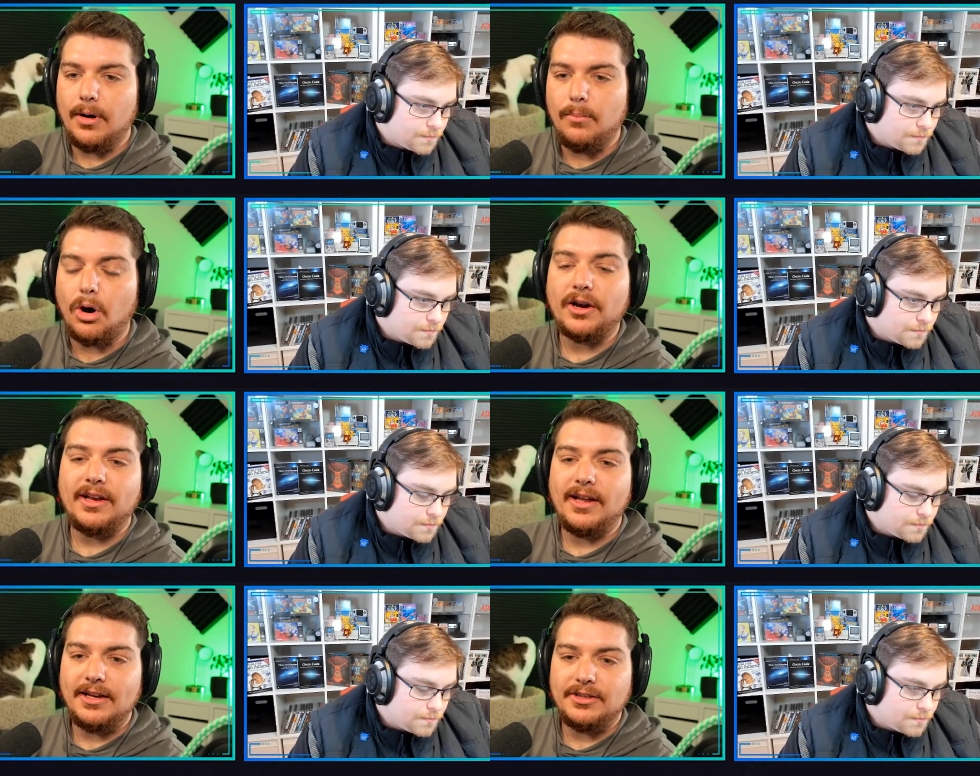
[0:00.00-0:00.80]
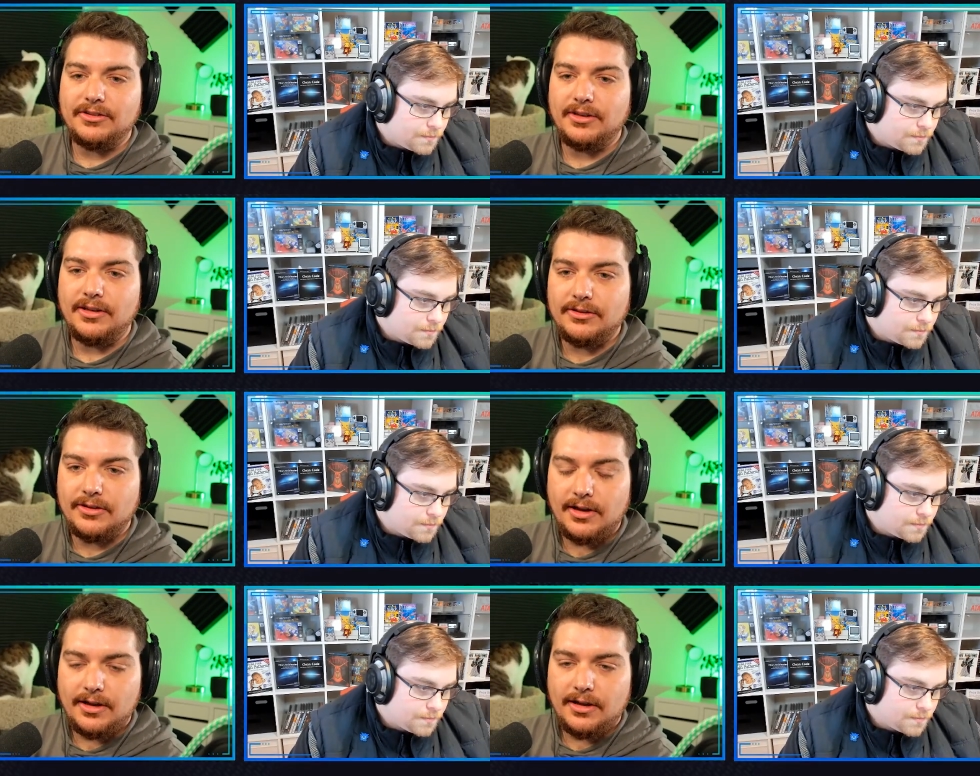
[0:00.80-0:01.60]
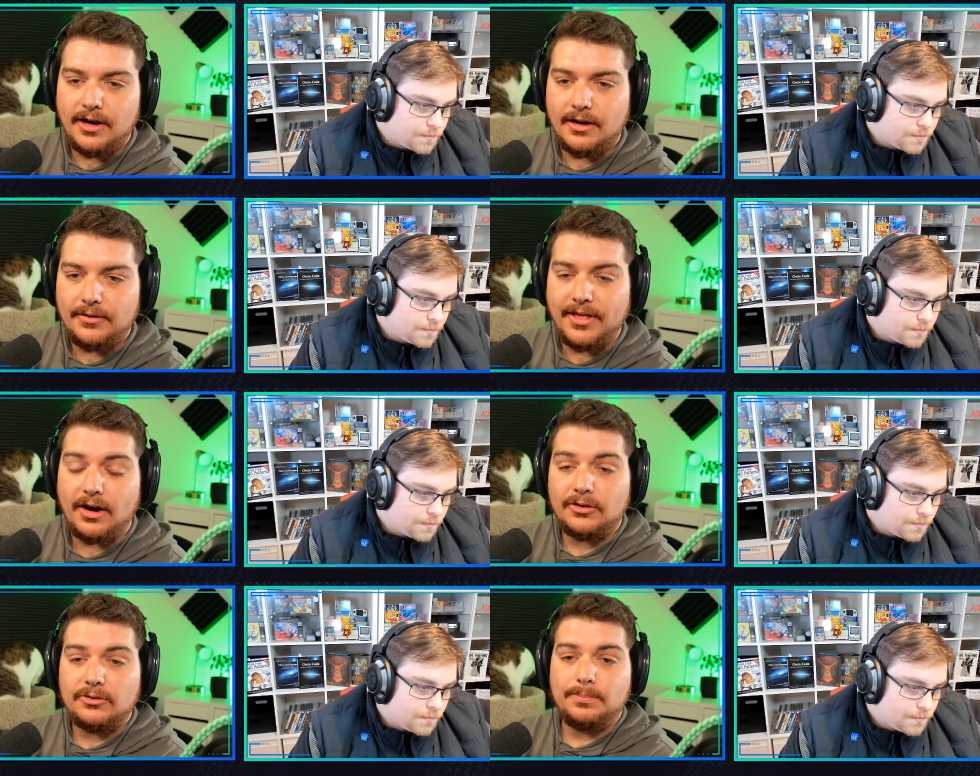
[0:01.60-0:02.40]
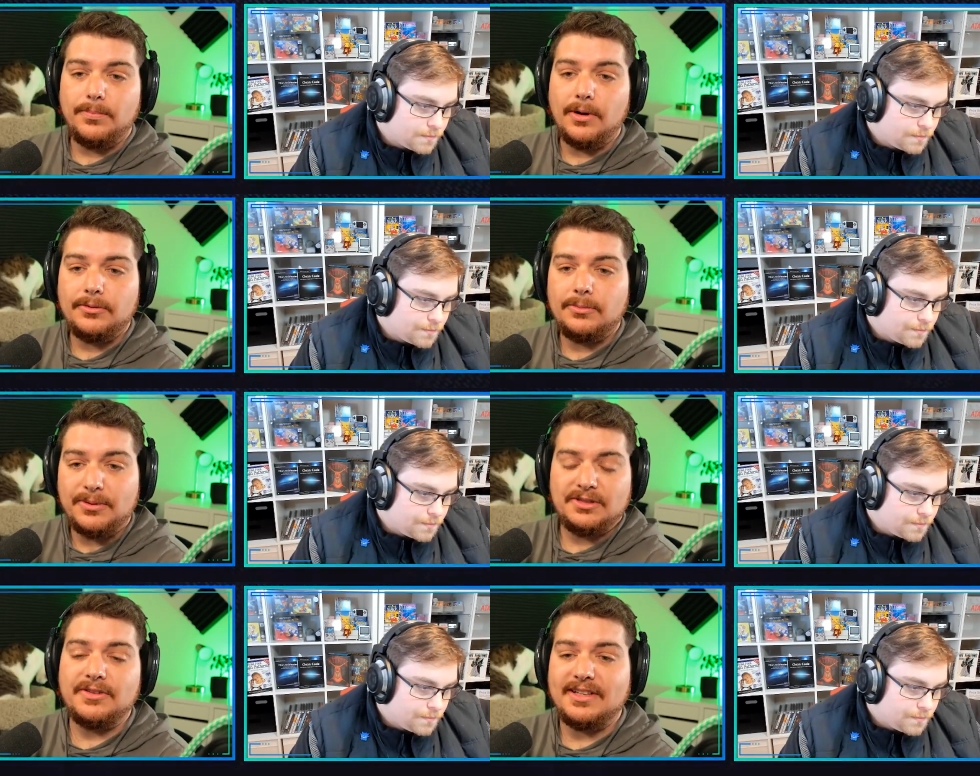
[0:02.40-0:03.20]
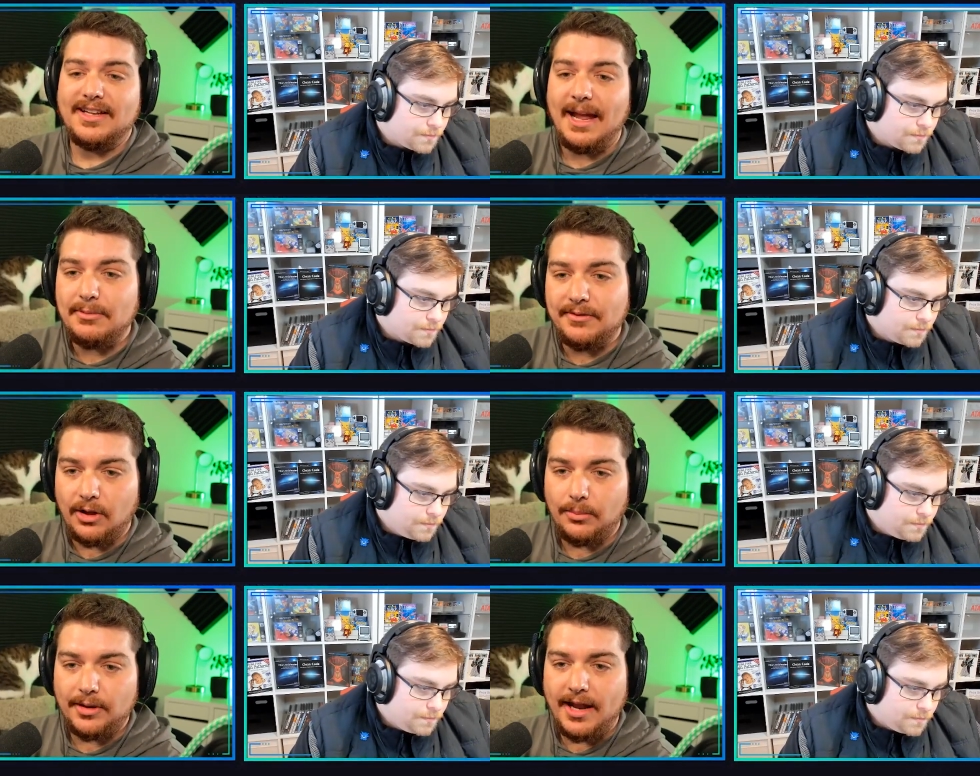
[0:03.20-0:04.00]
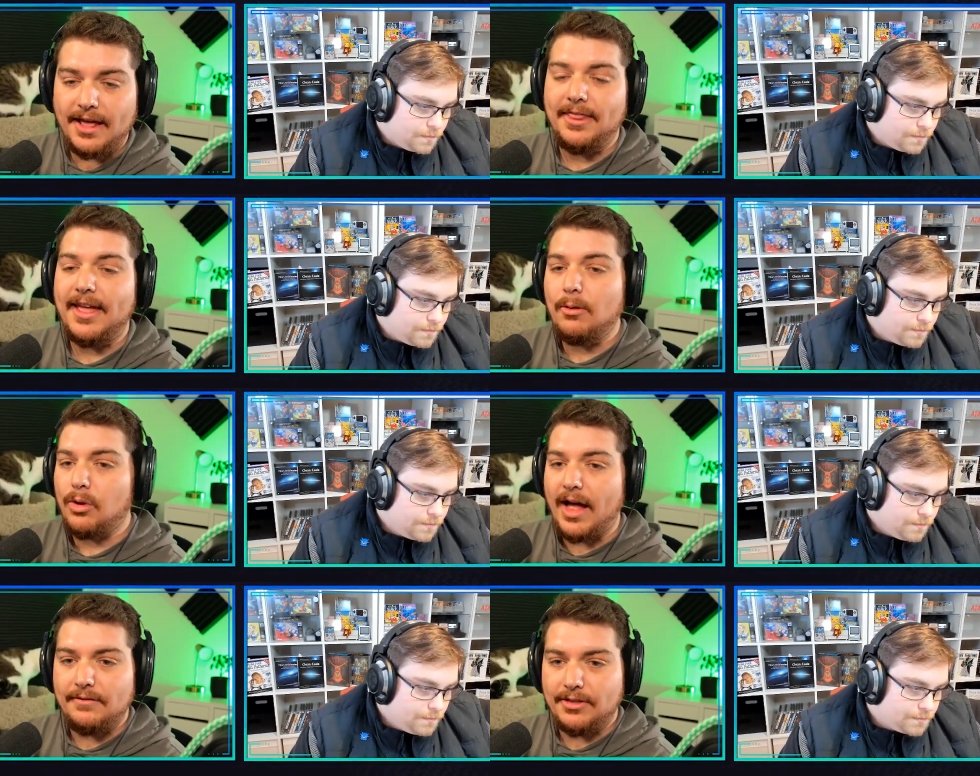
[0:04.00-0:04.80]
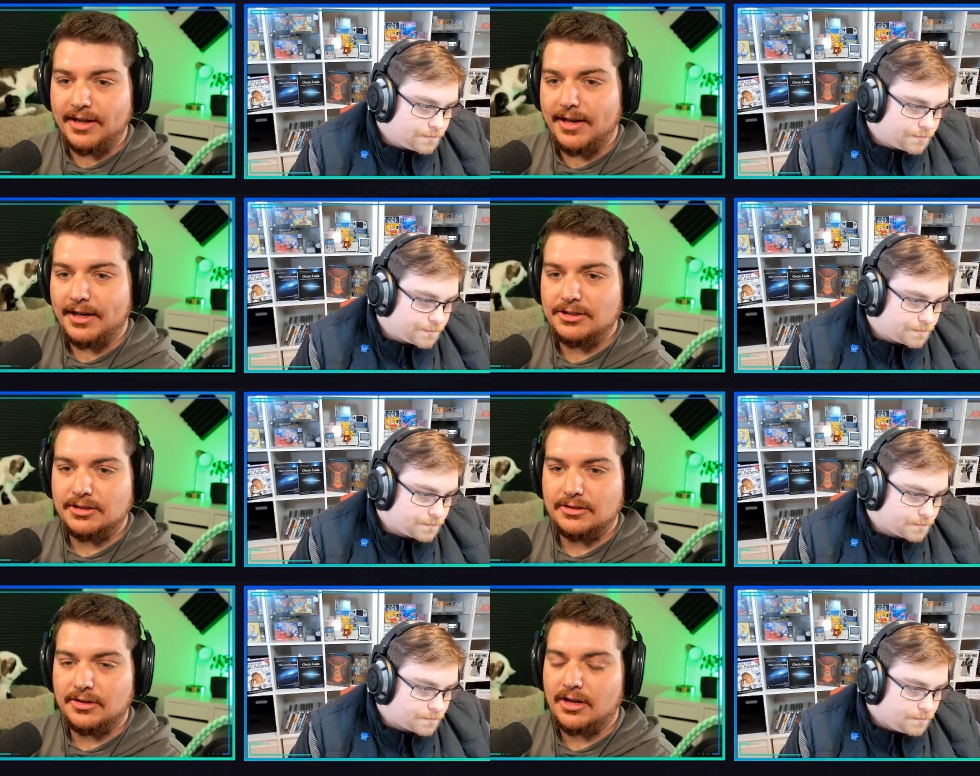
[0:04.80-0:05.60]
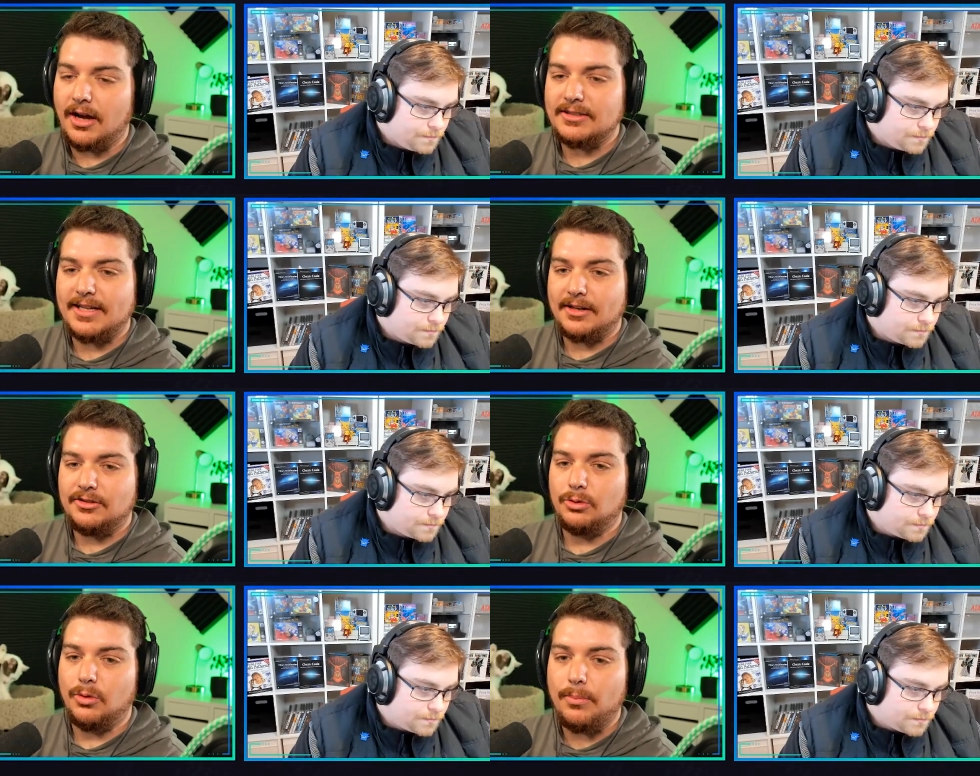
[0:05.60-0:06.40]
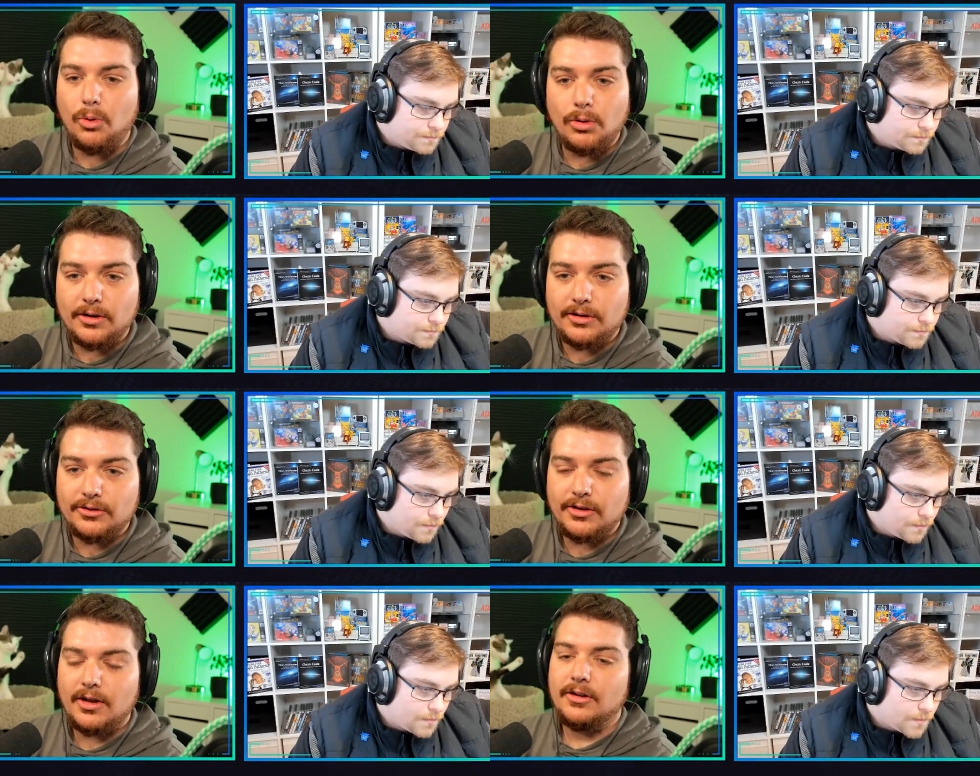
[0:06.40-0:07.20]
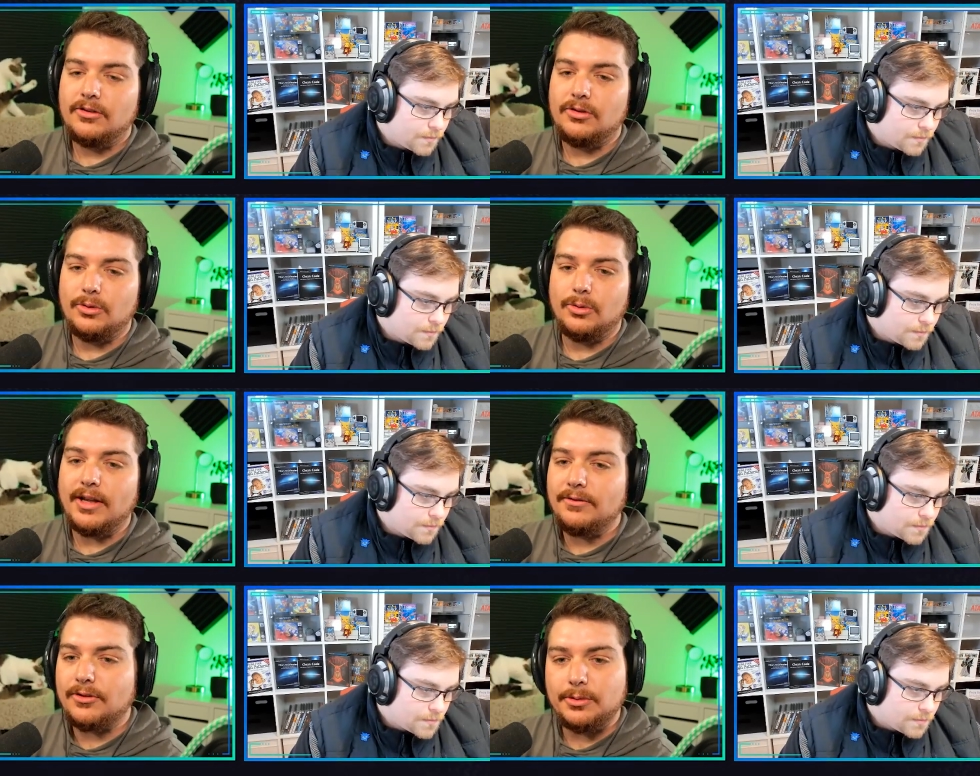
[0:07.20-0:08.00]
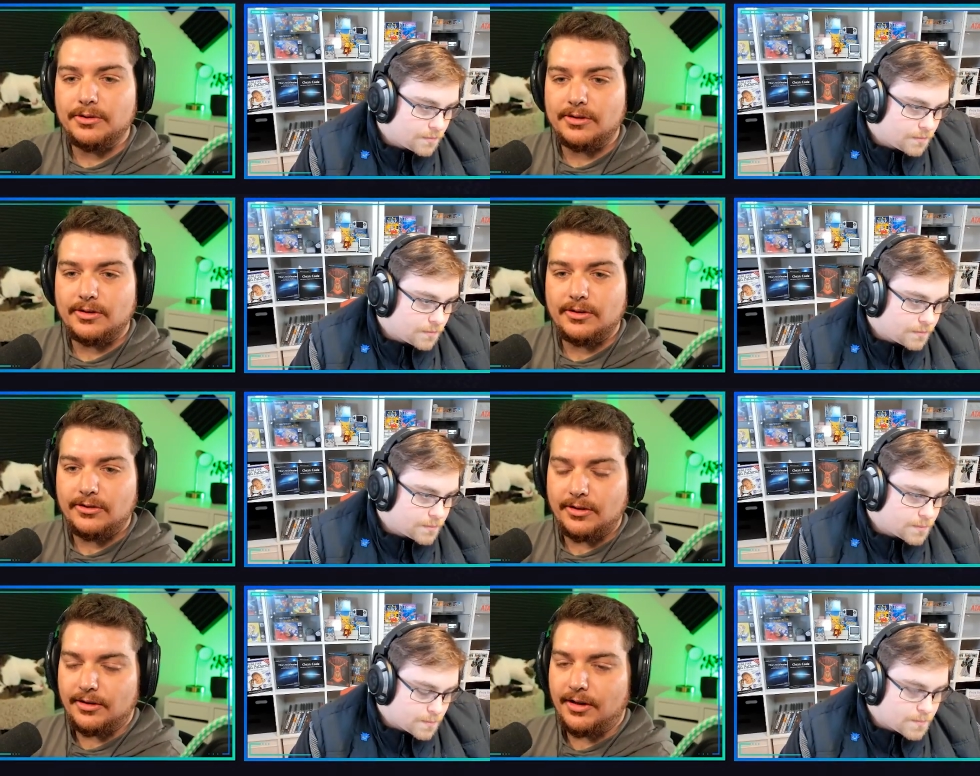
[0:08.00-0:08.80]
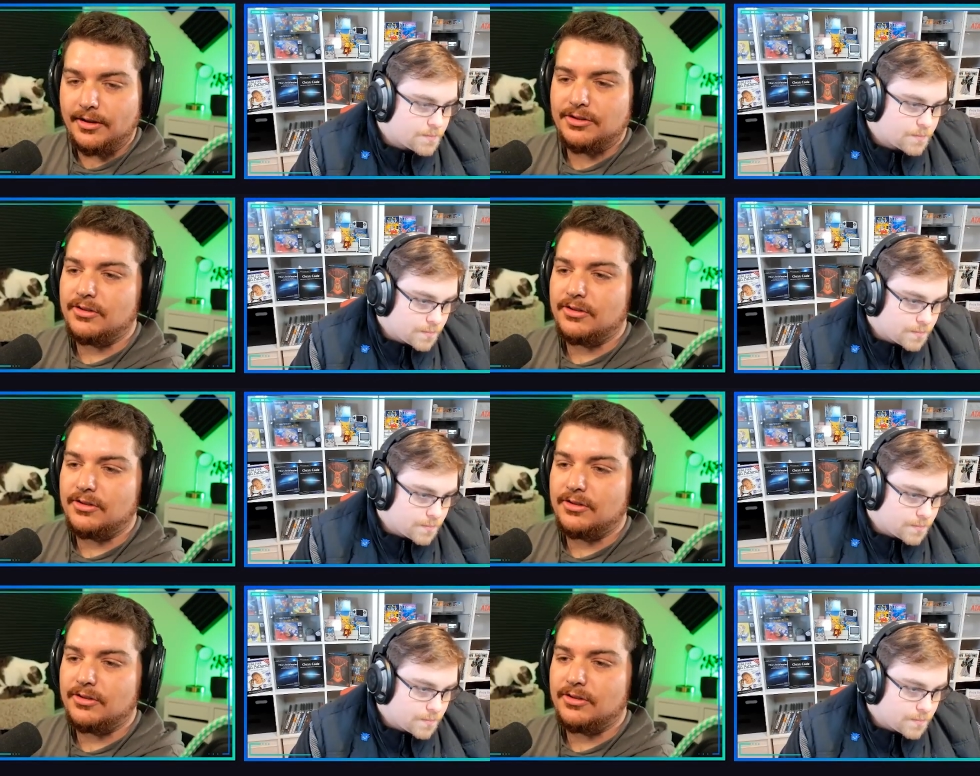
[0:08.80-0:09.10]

Speaker 1: marketing agencies uh, that are sp- specific to game development and they will have the connections the contacts to reporters to influencers and and